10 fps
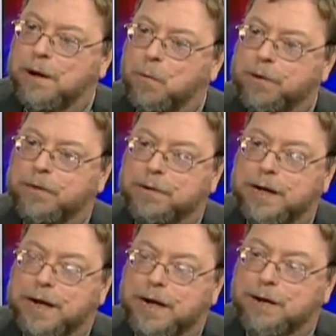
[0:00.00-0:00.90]
what they're
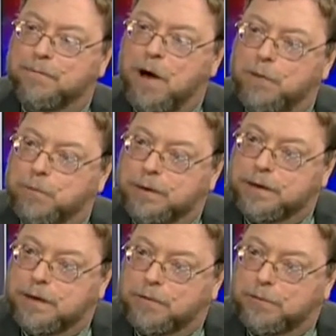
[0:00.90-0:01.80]
getting involved
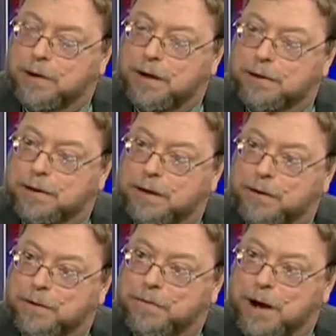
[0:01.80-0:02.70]
with in this
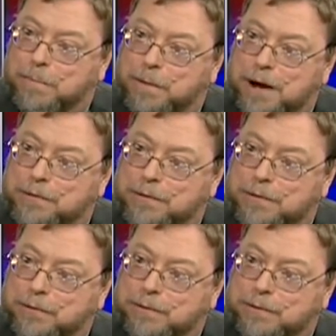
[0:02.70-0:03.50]
theater of operations.